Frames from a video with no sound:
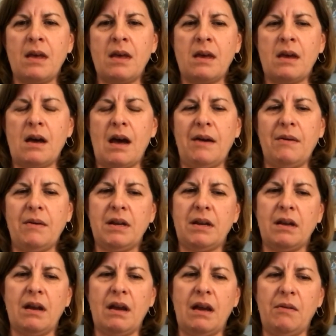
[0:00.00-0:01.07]
I would
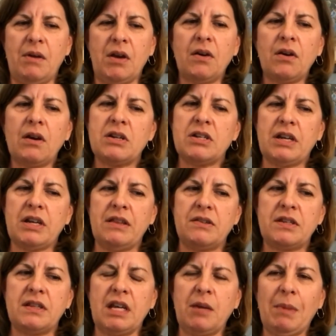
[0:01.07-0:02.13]
encourage others
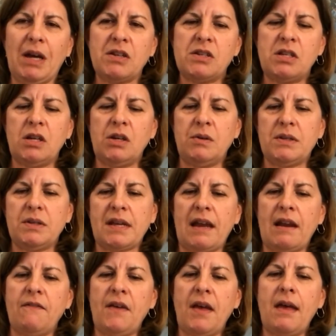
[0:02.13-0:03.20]
to think about too, is kind
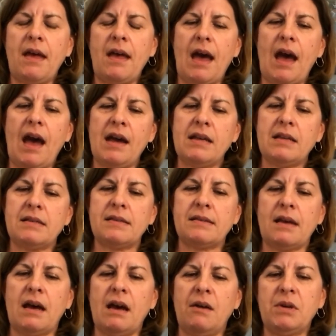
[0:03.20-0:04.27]
of as
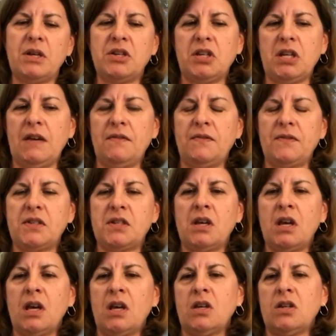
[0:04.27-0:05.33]
we shift
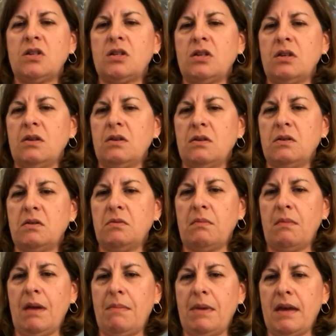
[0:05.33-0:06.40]
to
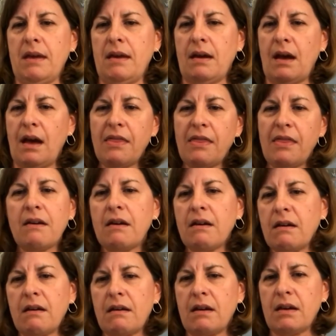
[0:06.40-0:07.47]
maybe
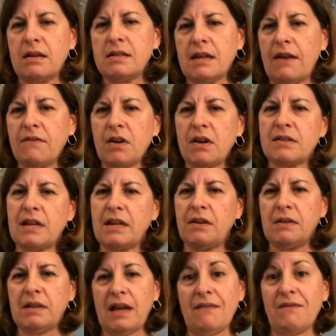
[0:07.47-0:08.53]
other endeavors. I know a
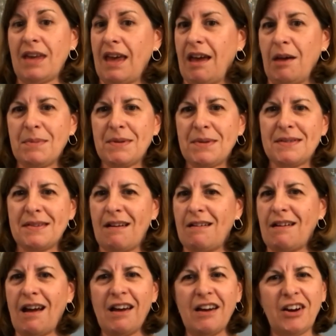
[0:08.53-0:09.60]
lot of camps are
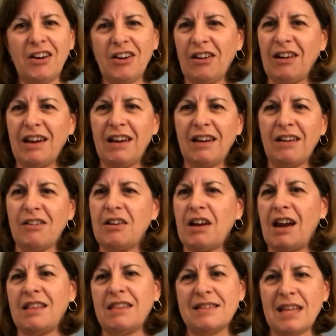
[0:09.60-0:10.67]
not occurring or
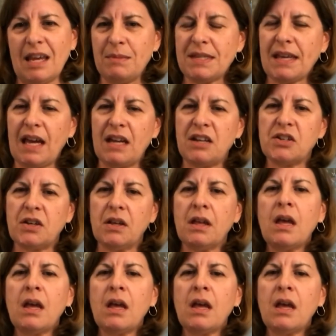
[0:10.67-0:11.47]
not on the same schedule.